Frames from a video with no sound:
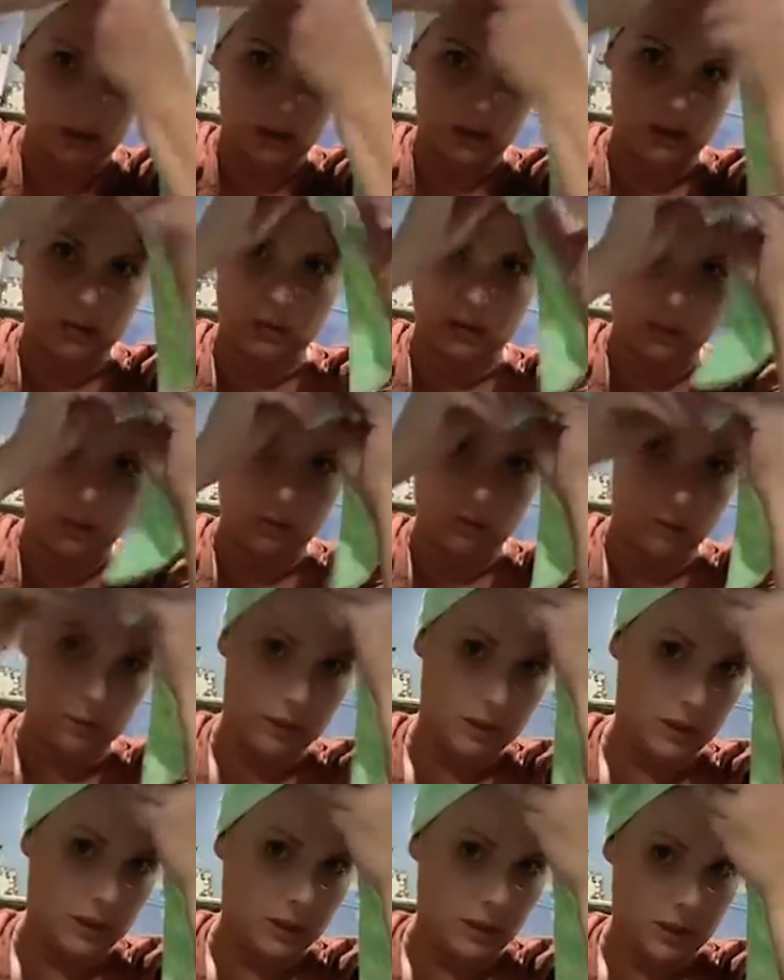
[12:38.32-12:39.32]
twist it a little bit
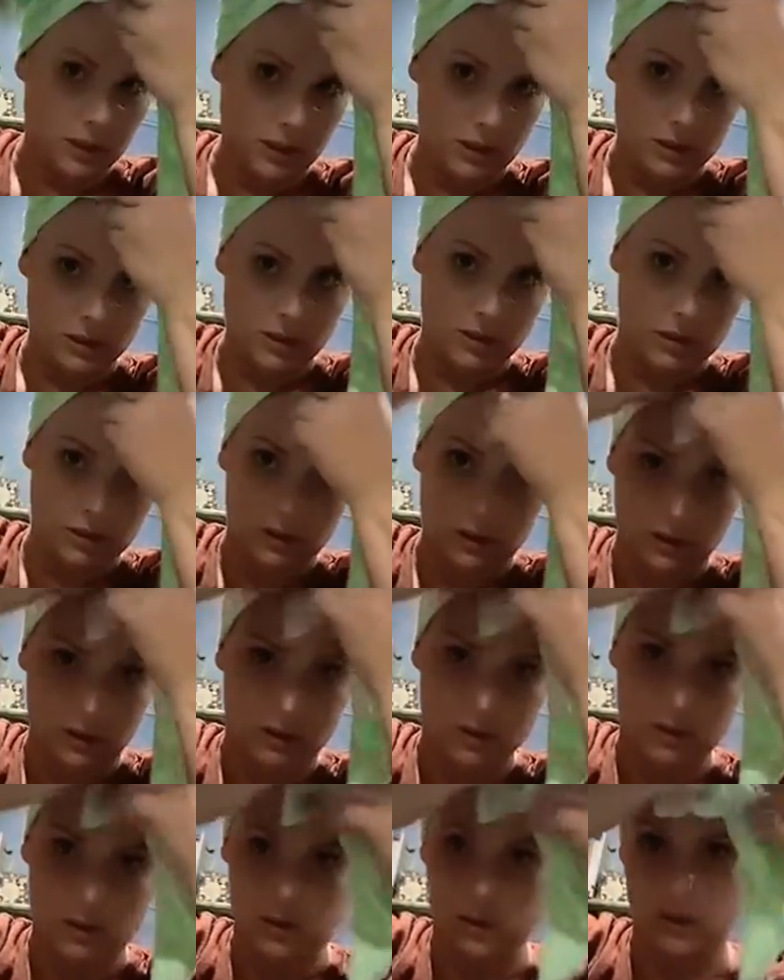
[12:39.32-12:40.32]
so it's like
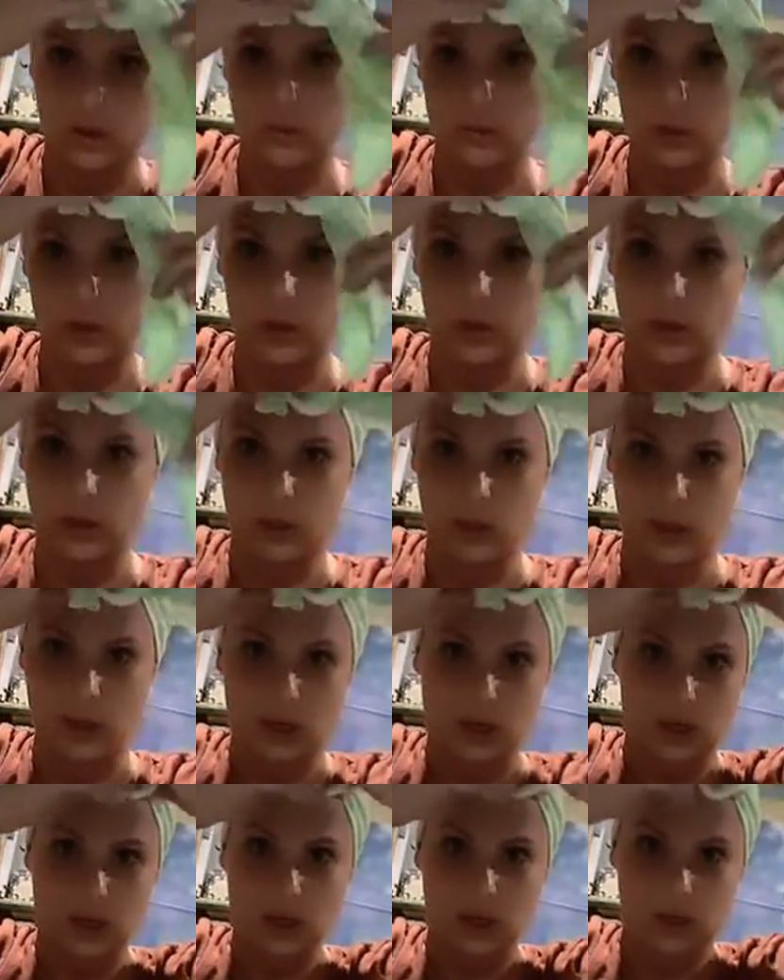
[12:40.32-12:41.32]
tucked in more,
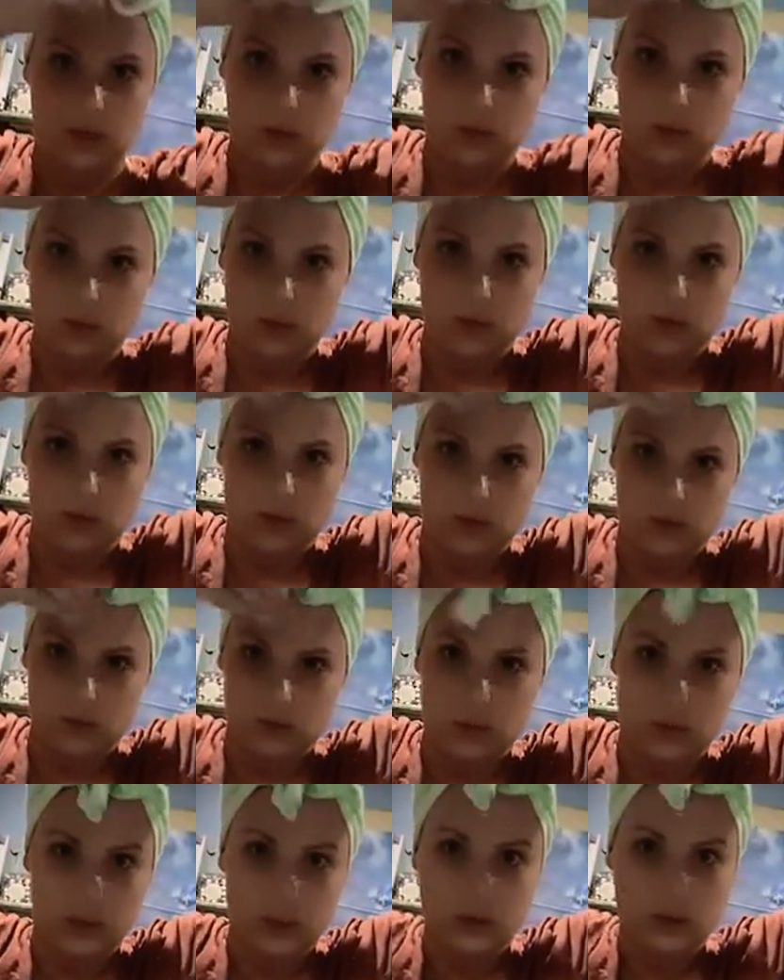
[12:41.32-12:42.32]
and do another
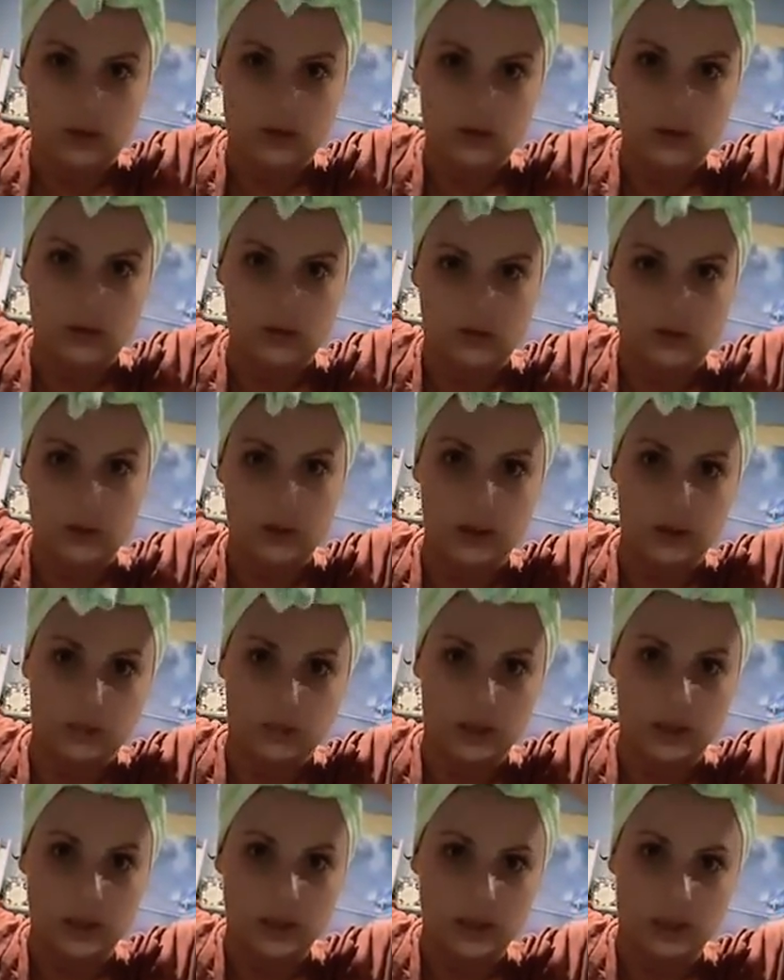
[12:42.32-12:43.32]
one over the top of
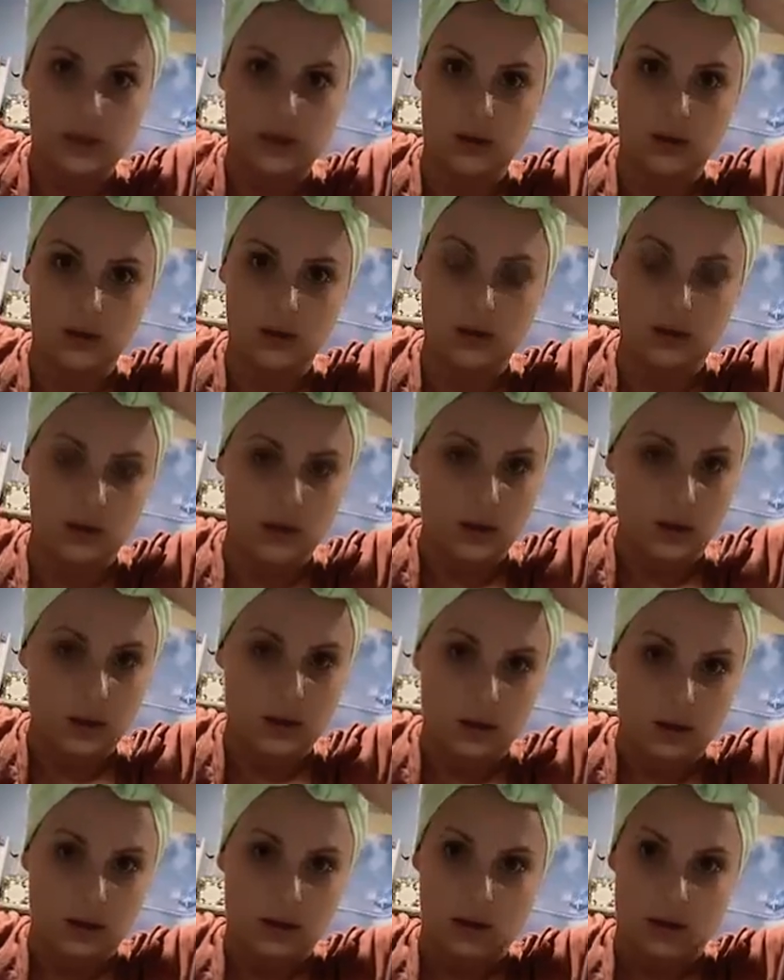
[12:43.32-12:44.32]
that.
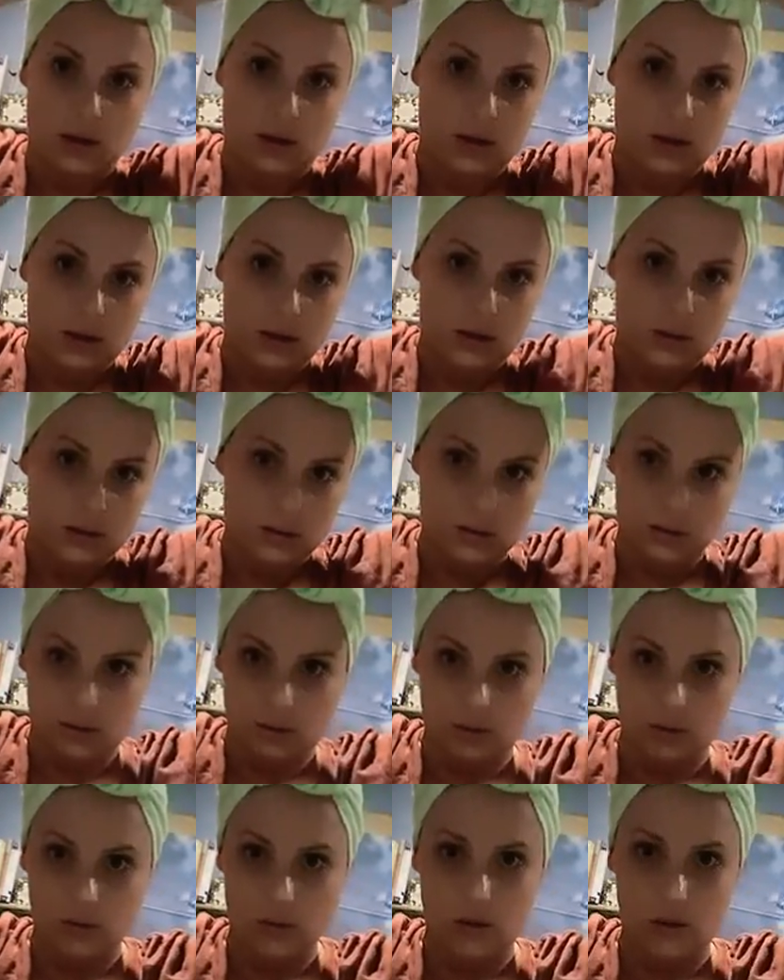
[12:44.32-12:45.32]
So
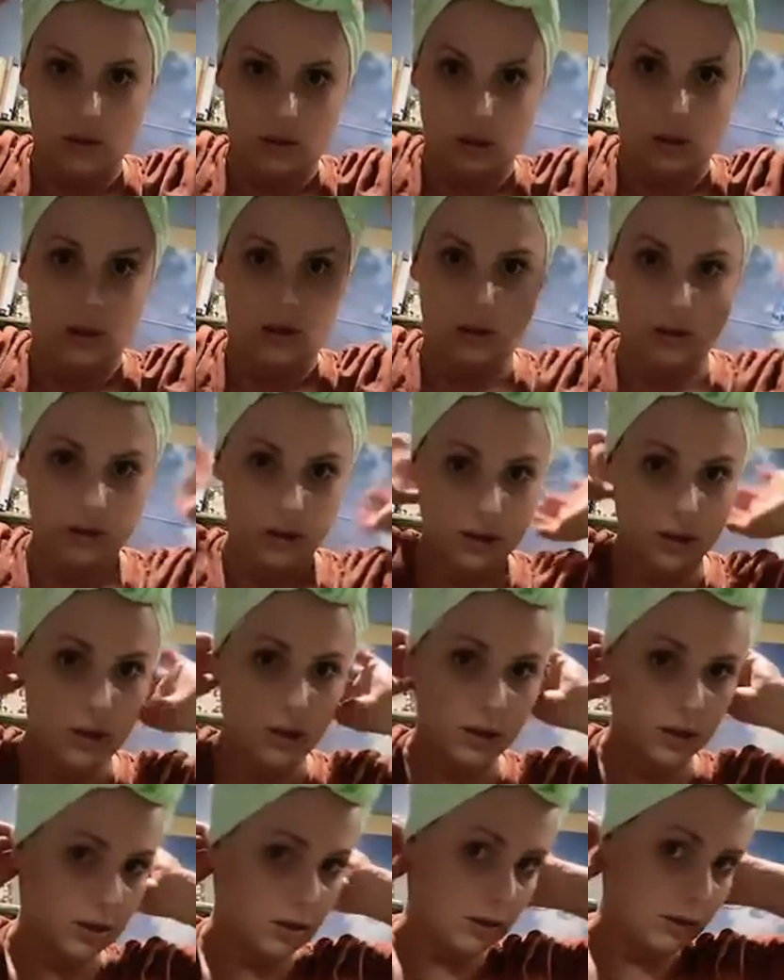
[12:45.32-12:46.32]
there you
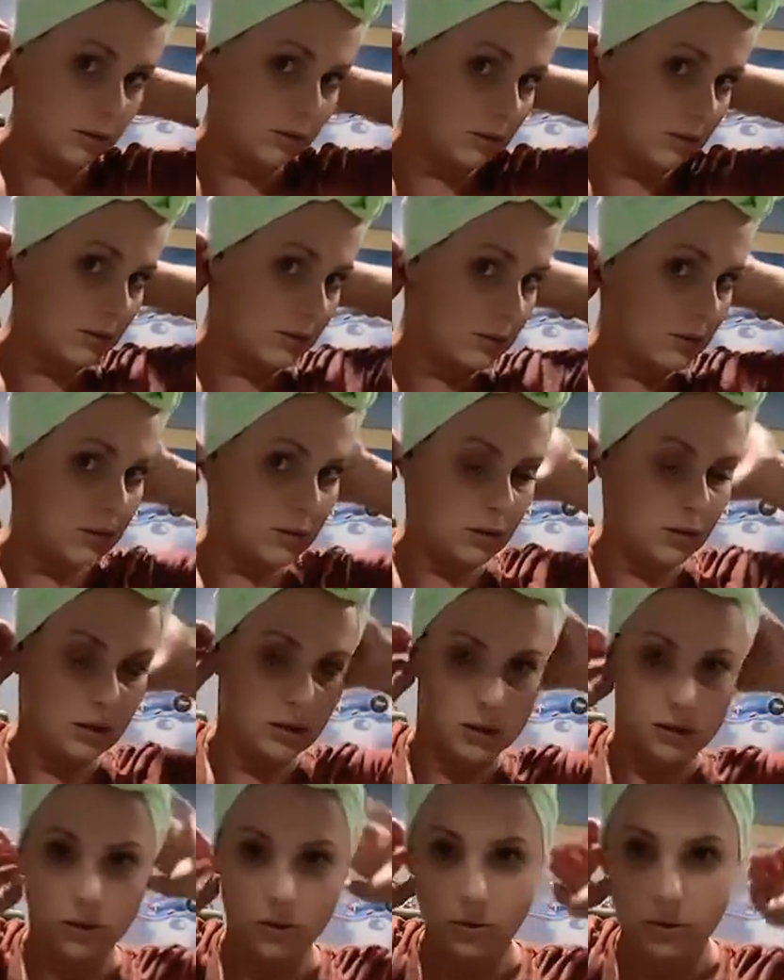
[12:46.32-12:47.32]
go. That's
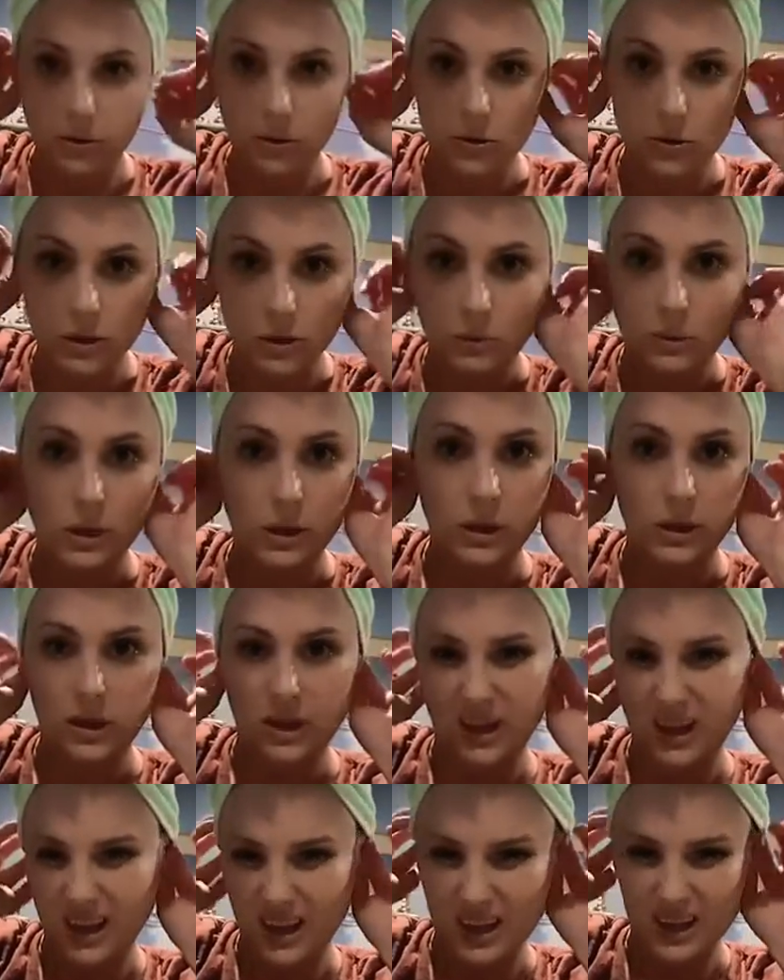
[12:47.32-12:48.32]
your oil treatment.
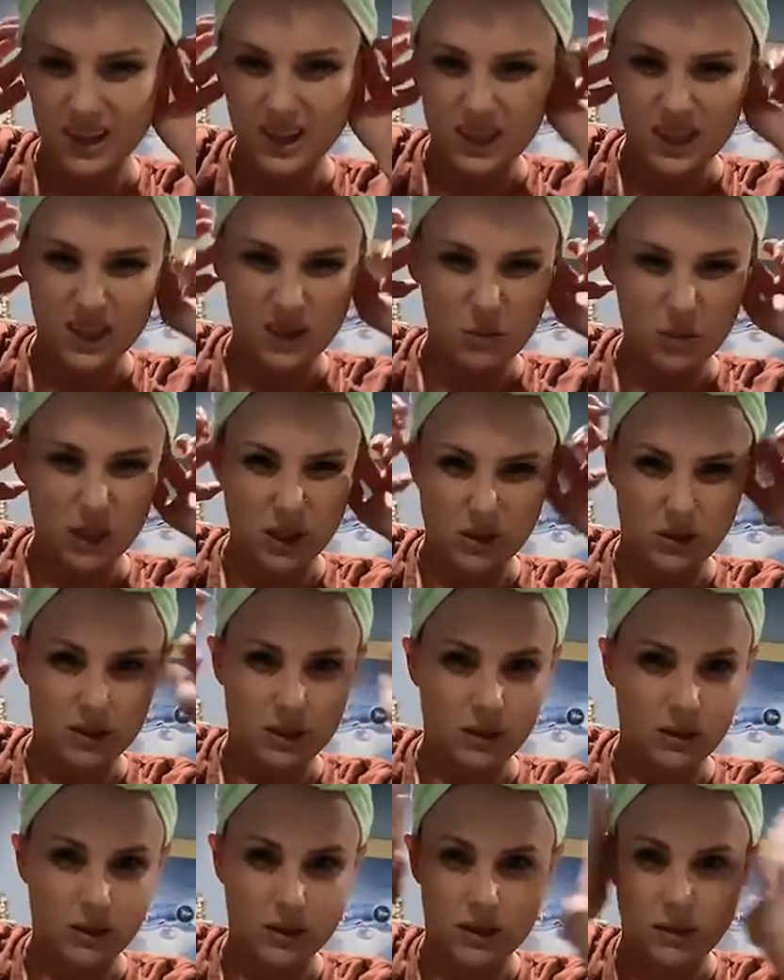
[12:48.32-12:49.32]
I like to take my ears out
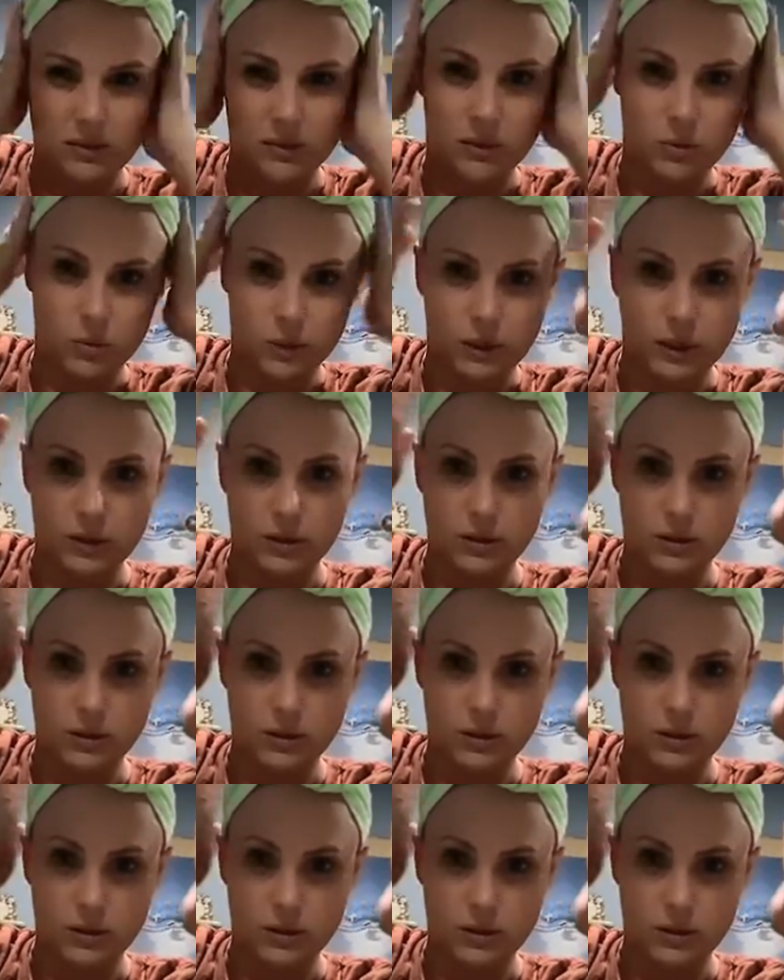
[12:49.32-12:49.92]
because I feel weird.